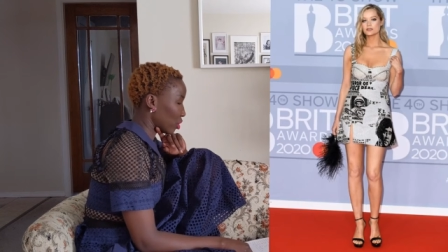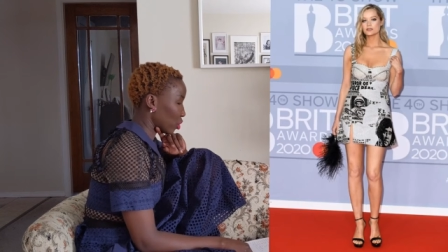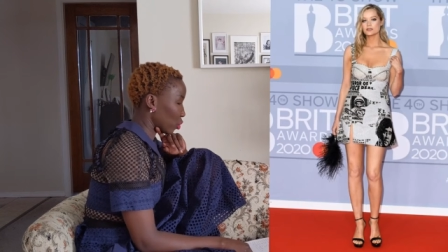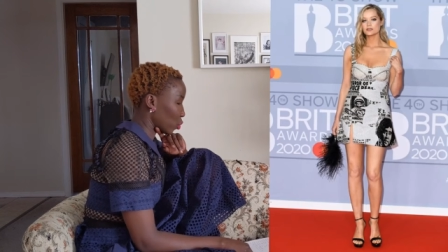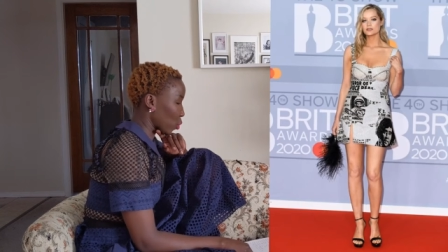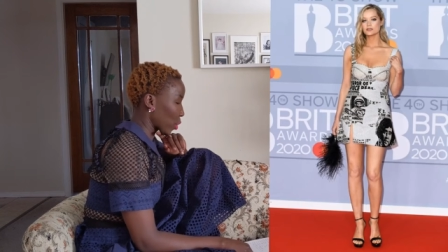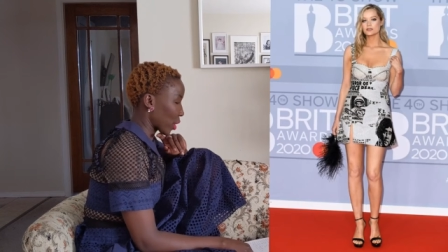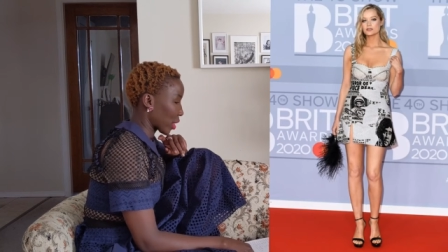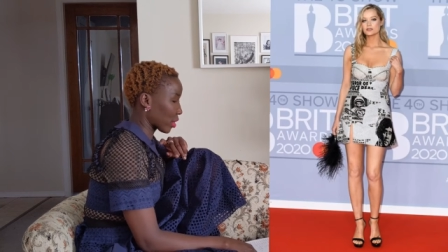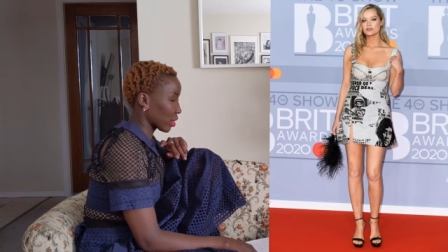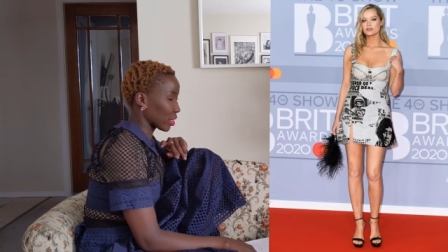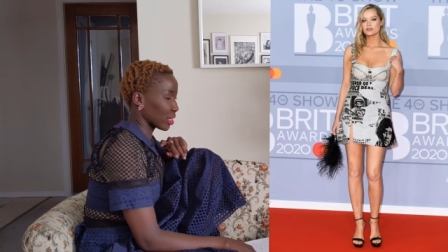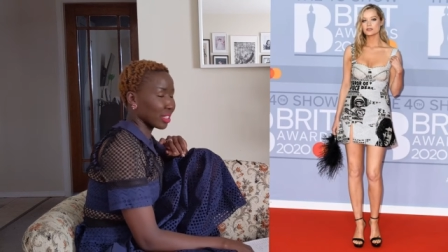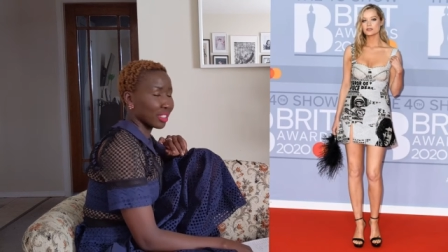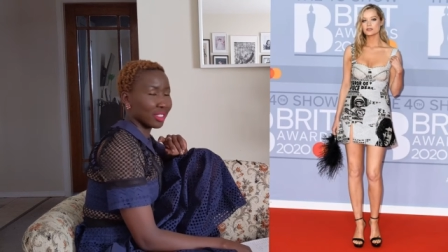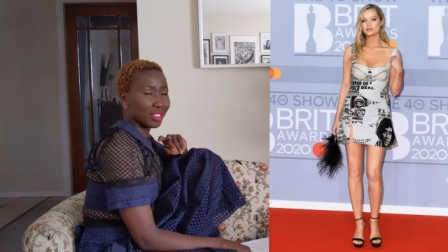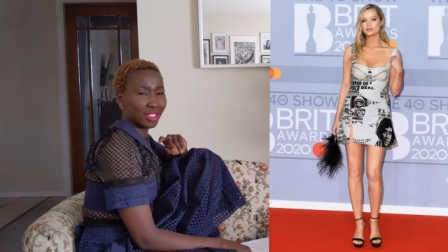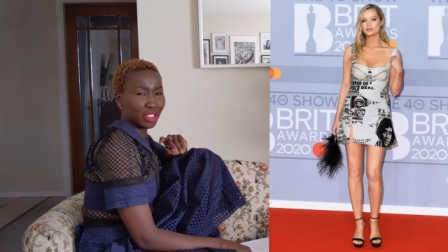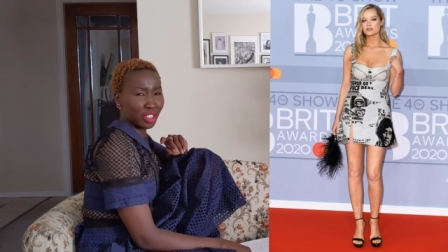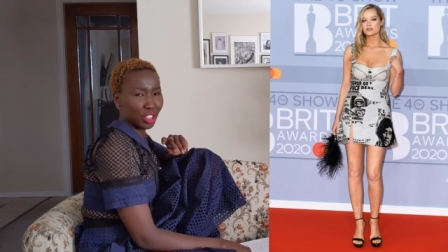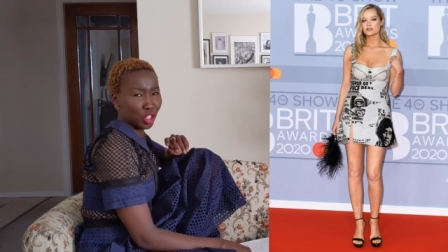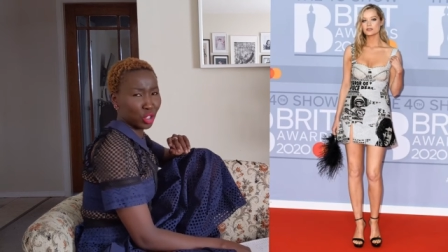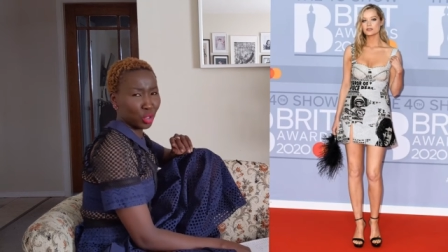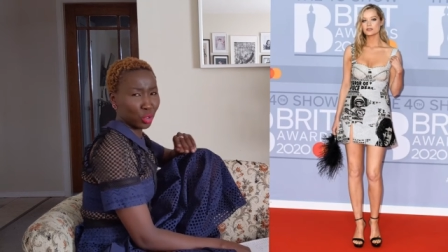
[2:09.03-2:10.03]
is wearing
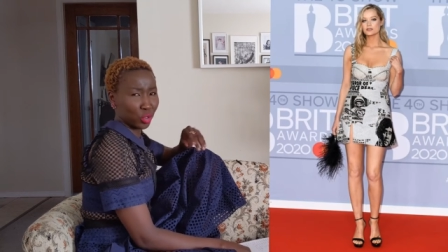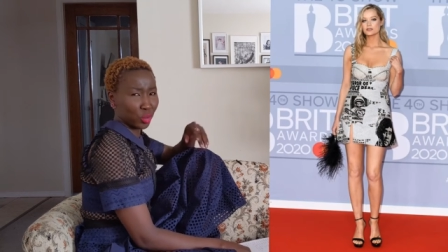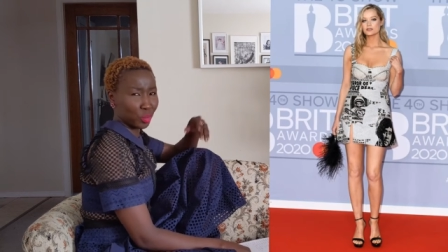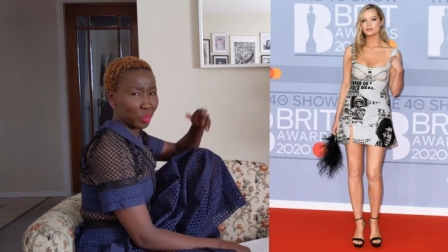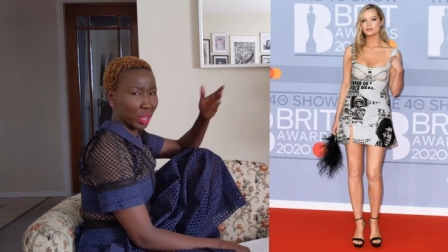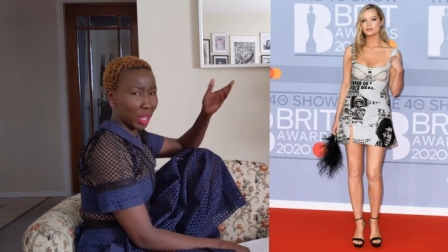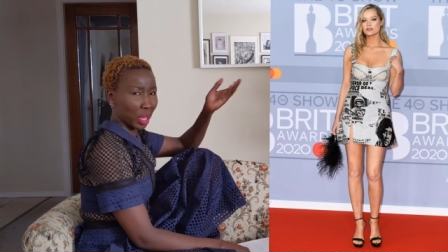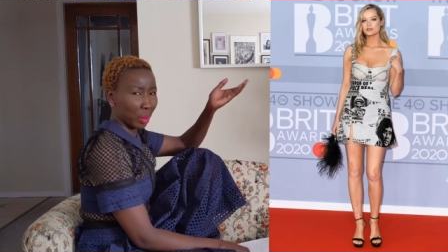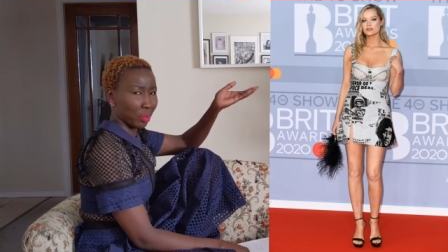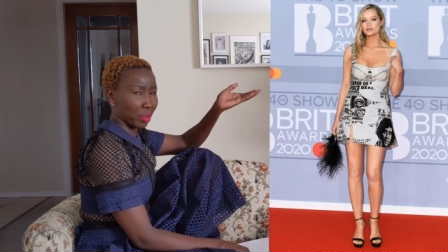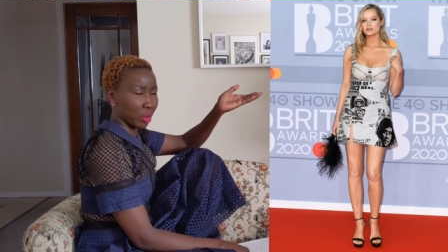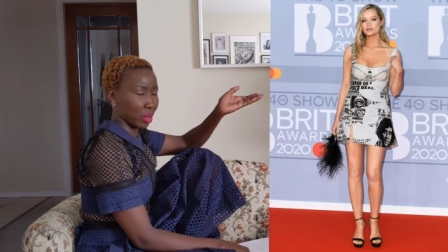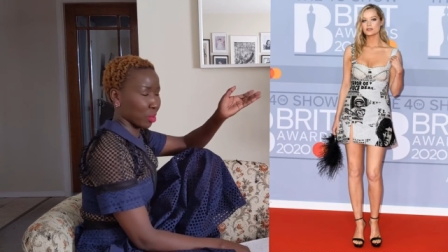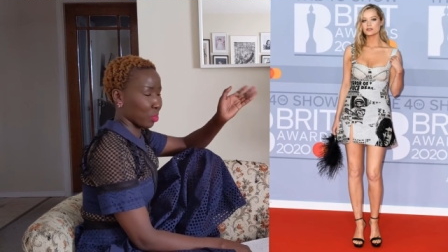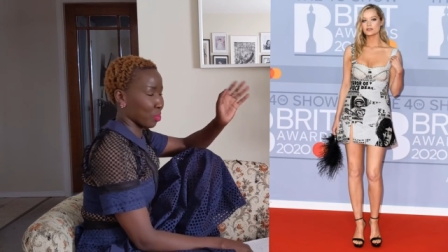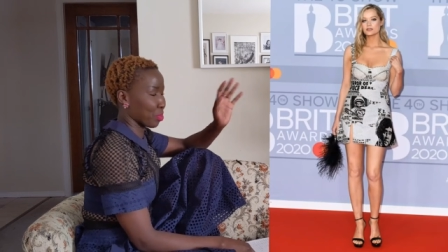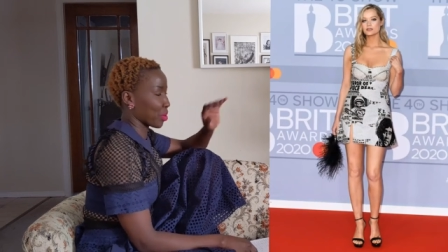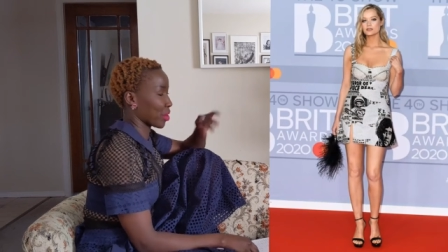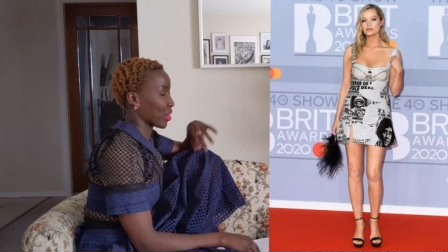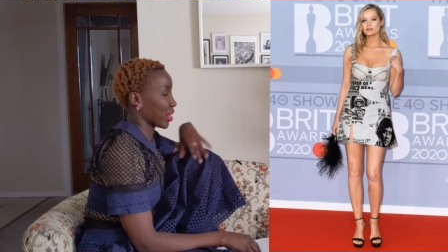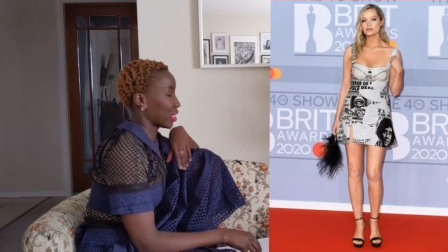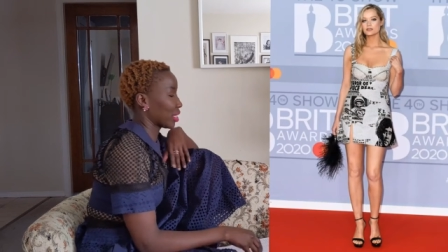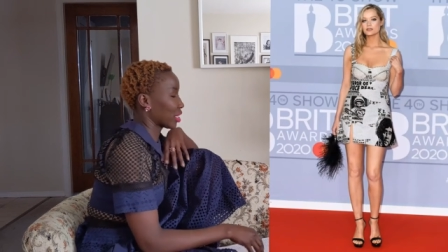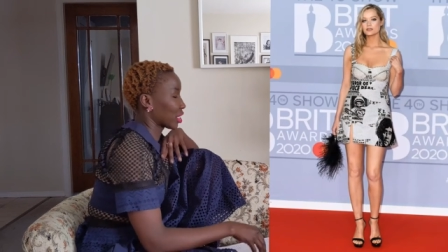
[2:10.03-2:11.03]
this newspaper
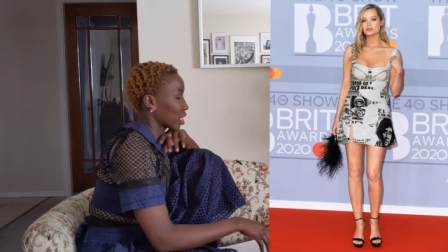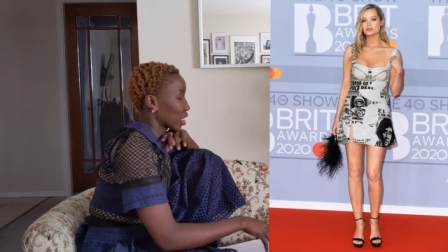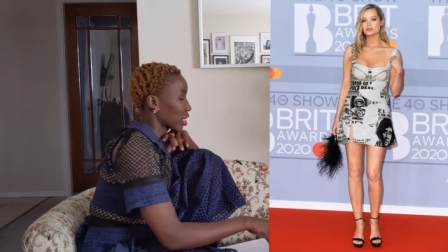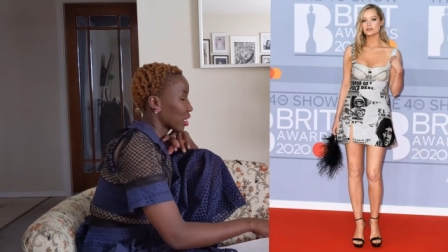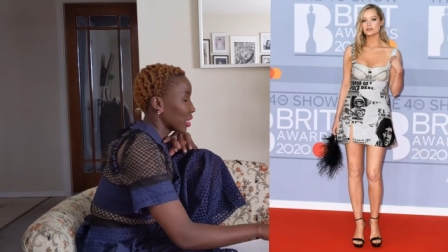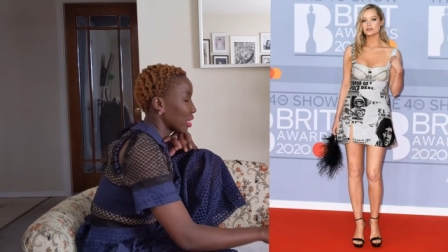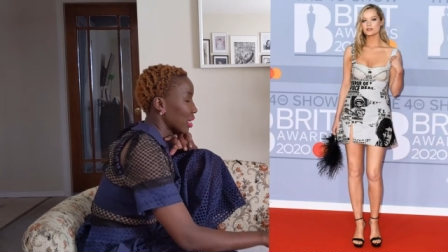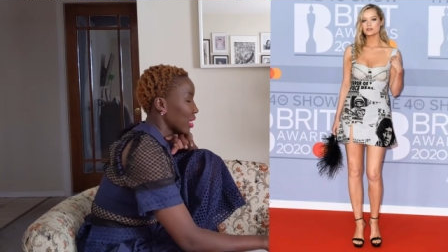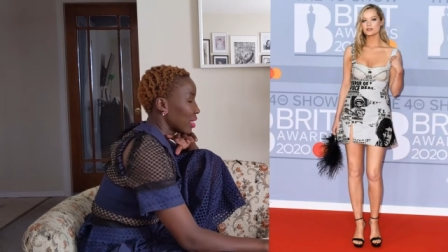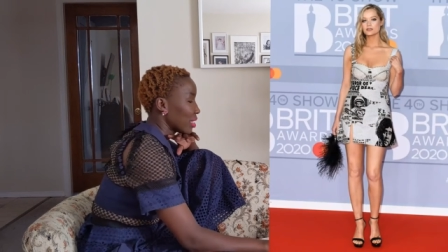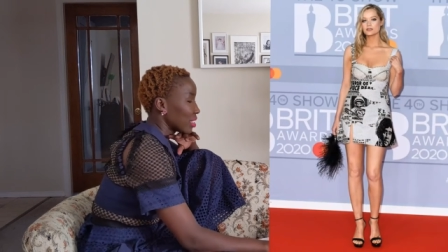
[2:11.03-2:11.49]
print